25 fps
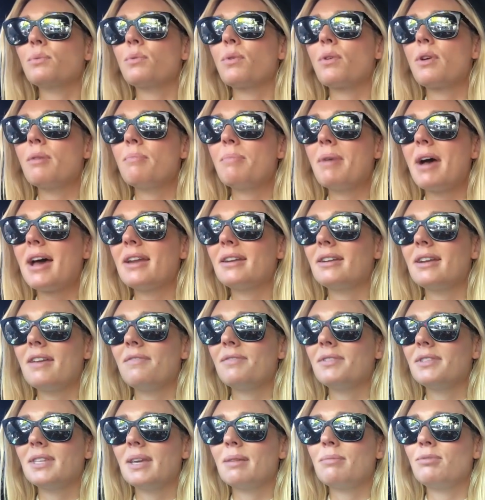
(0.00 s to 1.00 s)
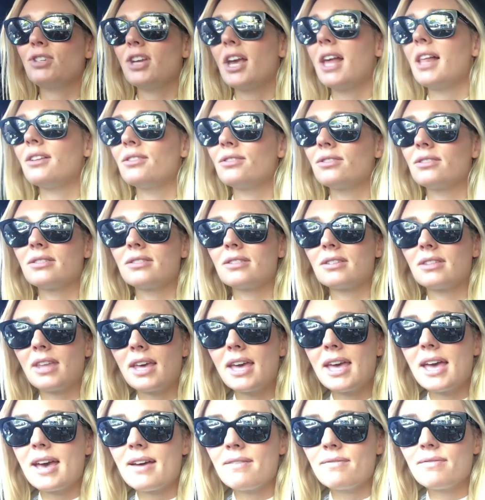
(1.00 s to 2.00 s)
worry about and have the same challenges that
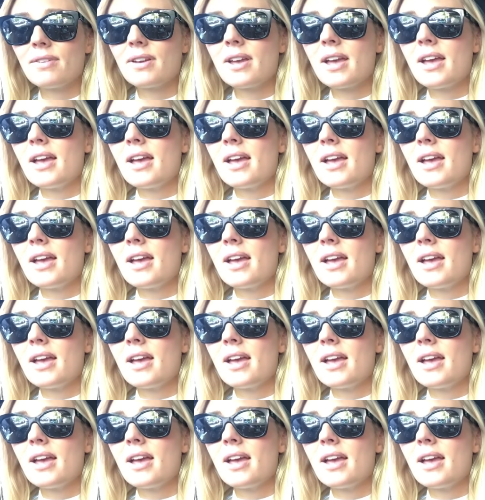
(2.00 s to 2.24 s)
they have,